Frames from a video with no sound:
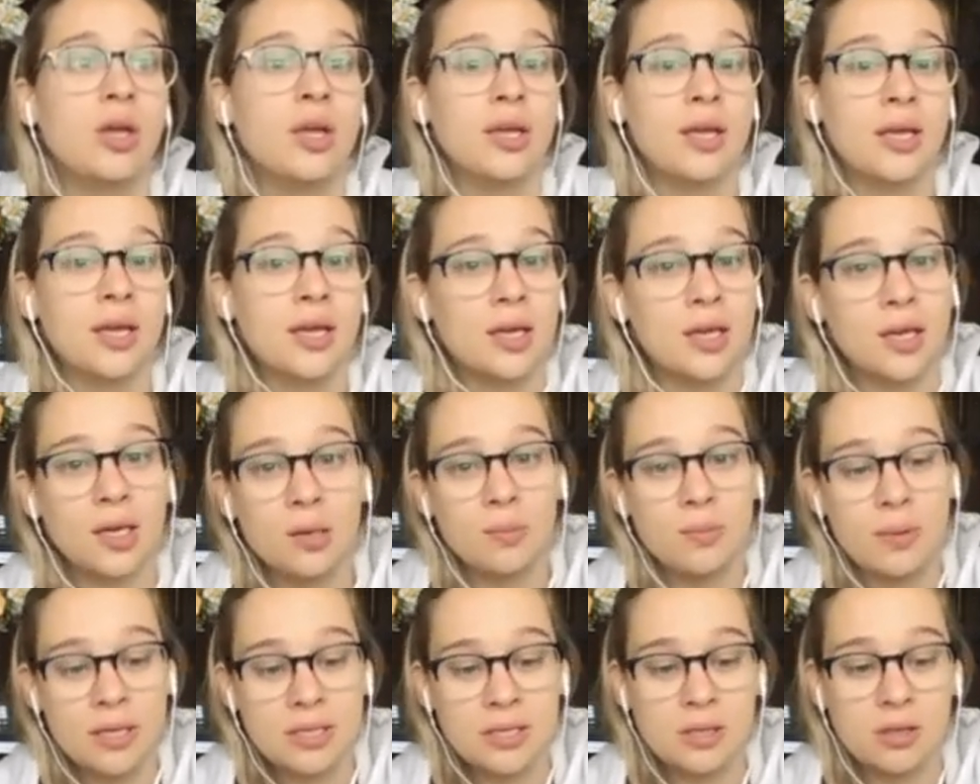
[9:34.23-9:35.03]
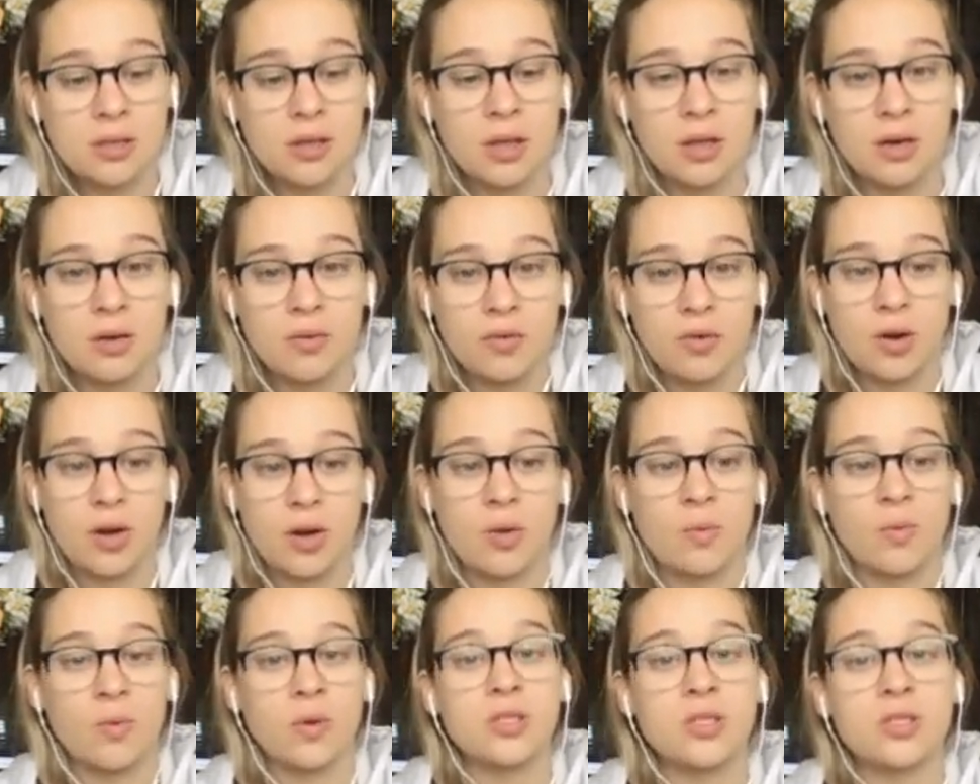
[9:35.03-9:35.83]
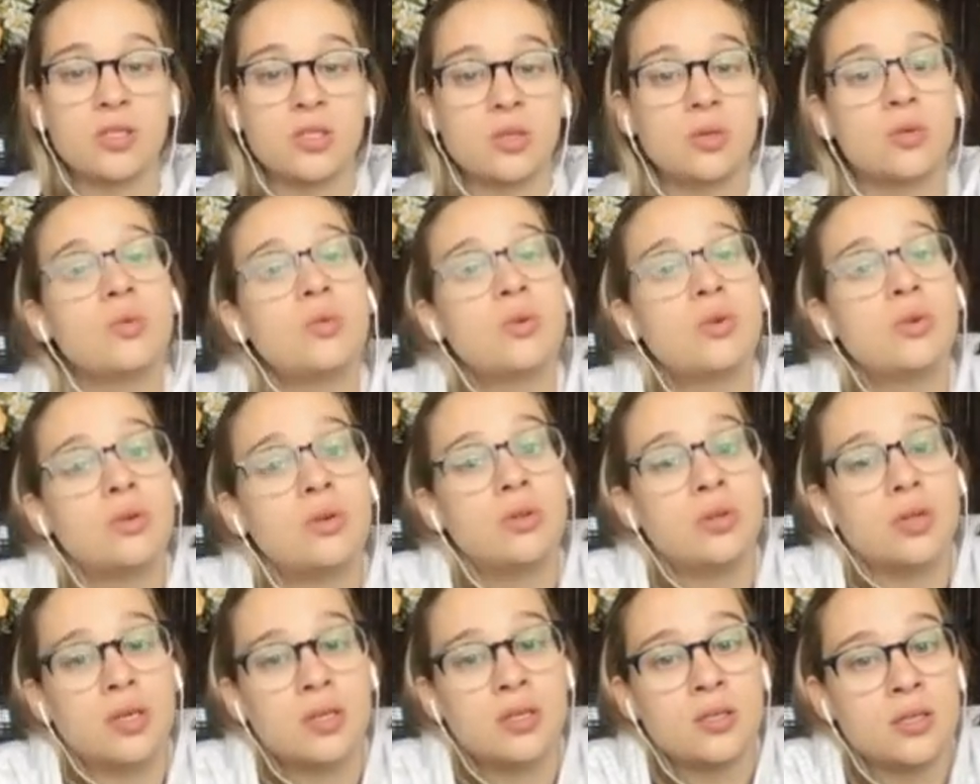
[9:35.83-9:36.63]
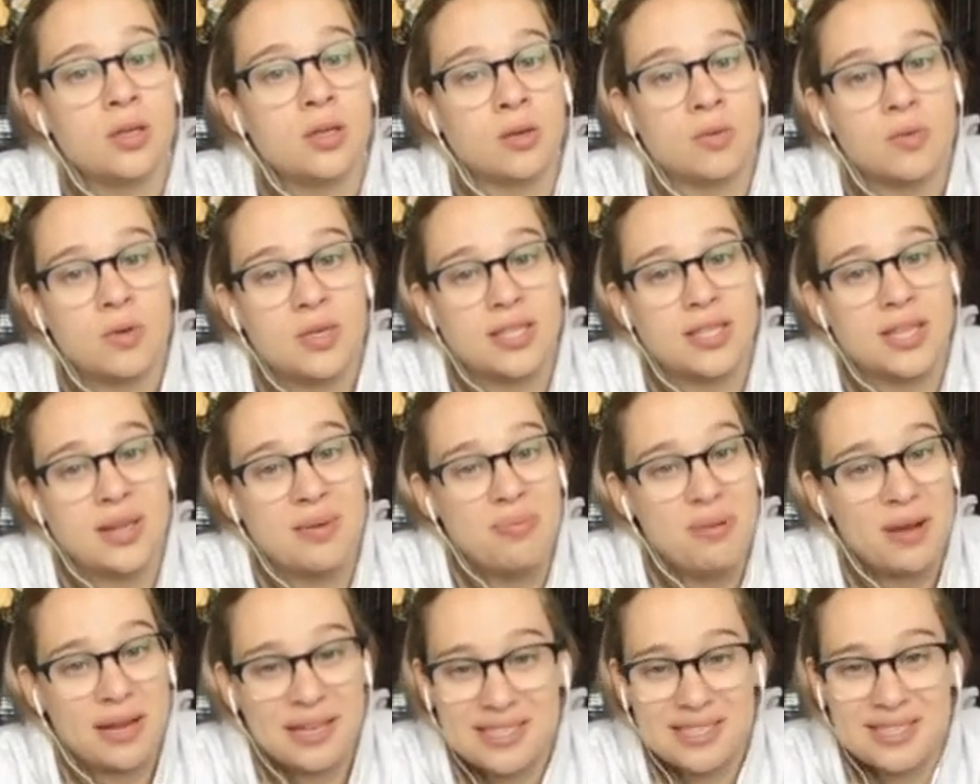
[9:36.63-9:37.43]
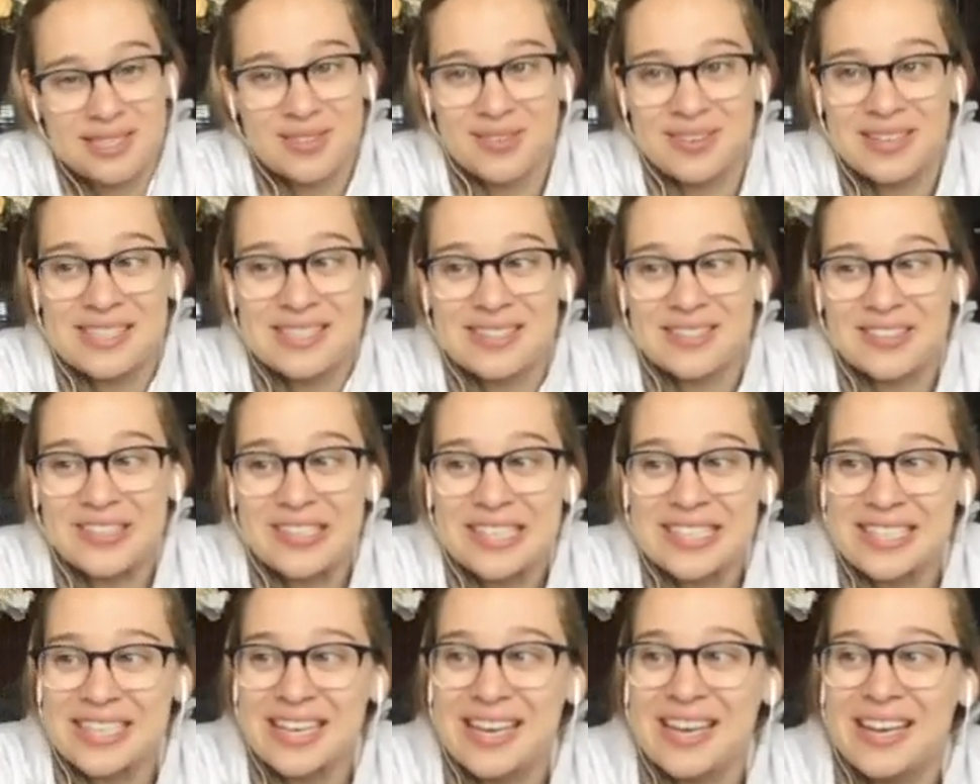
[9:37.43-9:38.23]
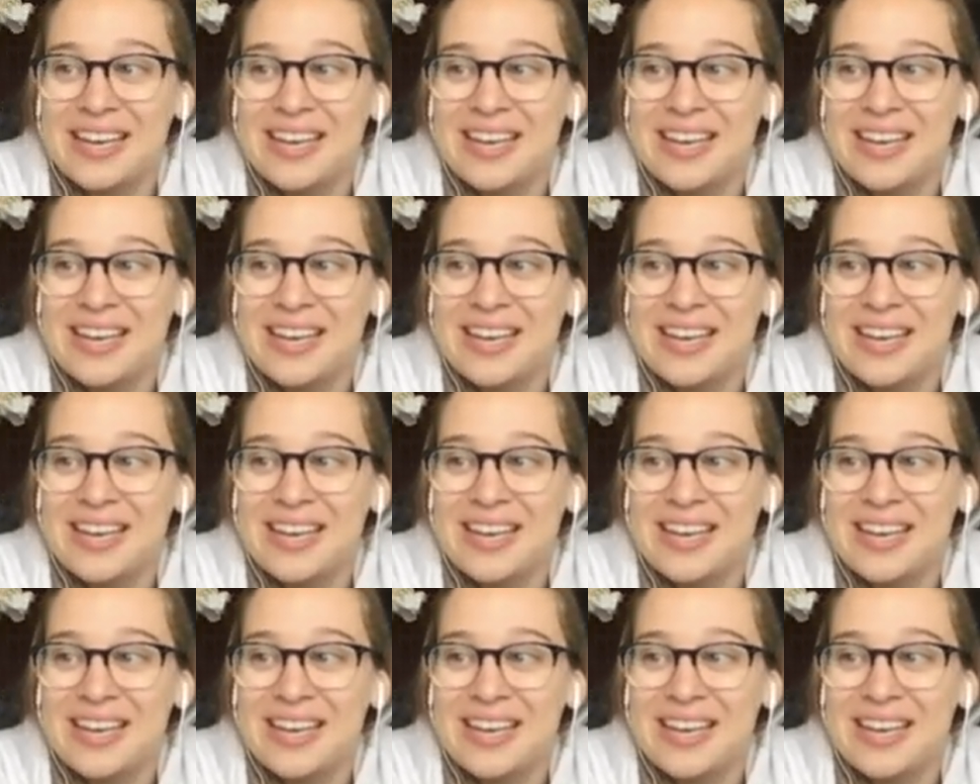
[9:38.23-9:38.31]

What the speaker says: GitHub has a lot of great ones. Google is always the best resource.